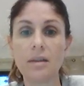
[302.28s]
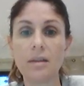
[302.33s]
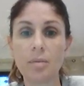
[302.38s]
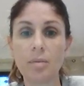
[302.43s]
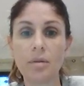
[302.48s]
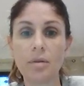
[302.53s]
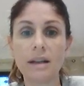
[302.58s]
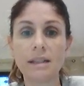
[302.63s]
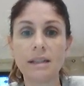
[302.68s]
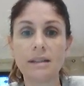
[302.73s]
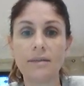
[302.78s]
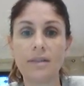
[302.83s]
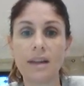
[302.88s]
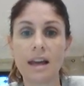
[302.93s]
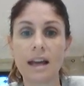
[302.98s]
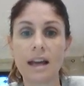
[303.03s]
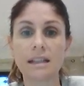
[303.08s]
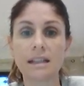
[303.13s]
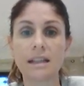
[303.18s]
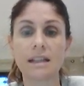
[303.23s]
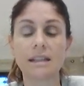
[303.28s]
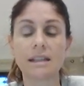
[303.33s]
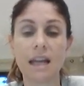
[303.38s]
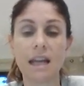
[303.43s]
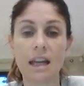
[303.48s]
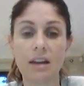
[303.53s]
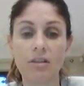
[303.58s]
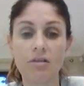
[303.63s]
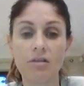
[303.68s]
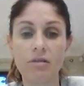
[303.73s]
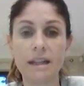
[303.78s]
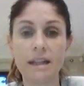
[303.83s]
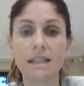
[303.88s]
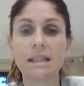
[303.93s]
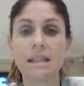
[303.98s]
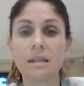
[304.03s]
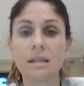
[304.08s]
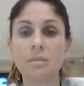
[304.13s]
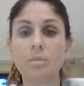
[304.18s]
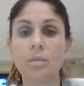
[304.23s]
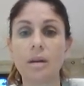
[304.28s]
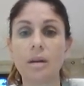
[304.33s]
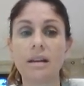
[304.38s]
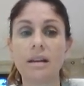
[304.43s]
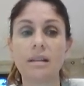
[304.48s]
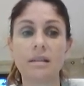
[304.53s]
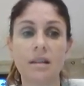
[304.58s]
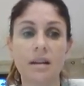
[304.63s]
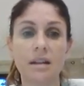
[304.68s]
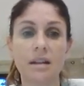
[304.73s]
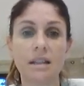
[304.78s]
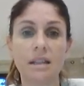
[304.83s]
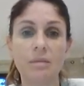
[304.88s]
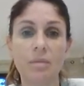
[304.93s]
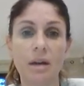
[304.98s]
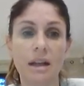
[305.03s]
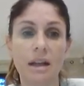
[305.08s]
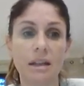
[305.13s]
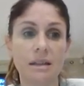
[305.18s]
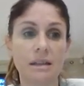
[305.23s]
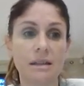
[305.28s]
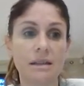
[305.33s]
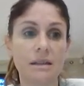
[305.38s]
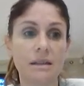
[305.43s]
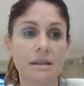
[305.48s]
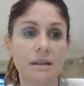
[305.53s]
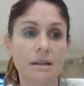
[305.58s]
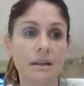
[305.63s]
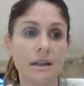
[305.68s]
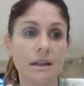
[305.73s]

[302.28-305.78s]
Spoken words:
The price of the eggs has increased by 30 pence.